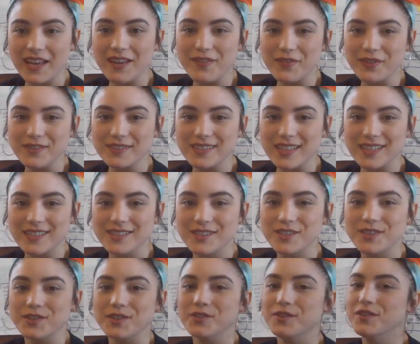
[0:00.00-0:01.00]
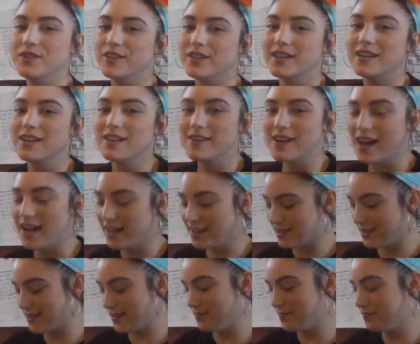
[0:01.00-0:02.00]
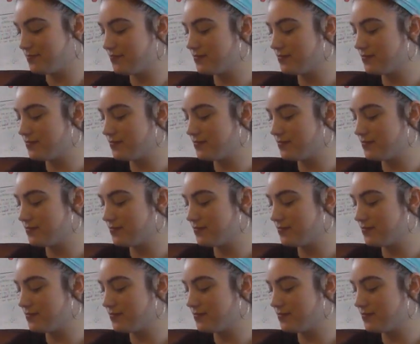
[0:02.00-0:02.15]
If you said 2, you are correct.